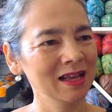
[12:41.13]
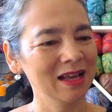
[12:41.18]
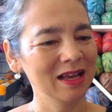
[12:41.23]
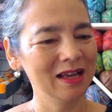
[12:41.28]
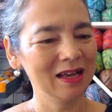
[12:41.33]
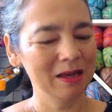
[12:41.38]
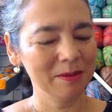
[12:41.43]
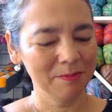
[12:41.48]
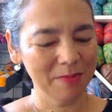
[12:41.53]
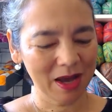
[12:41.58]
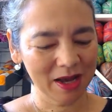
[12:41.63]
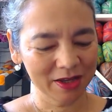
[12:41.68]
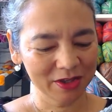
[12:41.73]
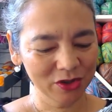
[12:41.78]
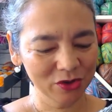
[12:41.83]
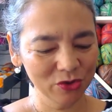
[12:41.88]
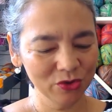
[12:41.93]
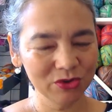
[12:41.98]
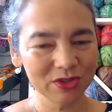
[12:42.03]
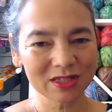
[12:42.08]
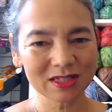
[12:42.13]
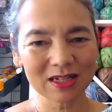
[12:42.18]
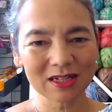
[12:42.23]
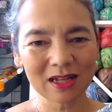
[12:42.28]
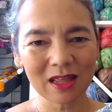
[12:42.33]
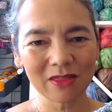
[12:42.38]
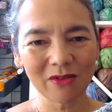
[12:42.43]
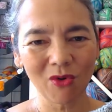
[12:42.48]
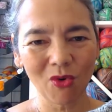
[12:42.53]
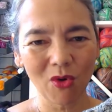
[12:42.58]
I used
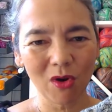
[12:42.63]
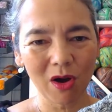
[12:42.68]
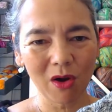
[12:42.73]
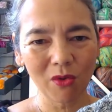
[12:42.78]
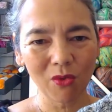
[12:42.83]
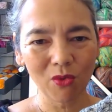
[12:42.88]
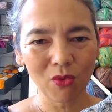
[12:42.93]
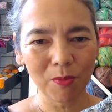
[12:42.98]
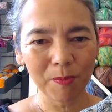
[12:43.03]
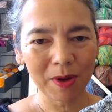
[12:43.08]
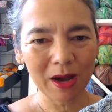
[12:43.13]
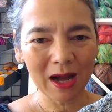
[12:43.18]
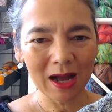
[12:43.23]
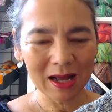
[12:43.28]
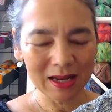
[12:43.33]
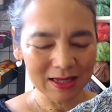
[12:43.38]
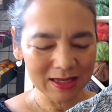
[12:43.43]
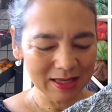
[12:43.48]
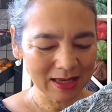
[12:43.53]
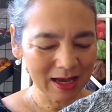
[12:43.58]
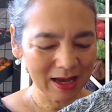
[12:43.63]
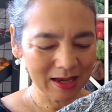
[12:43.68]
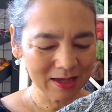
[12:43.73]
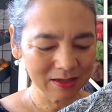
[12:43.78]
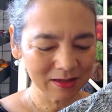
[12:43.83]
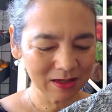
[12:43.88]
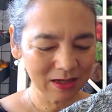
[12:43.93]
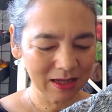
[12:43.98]
another opal yarn,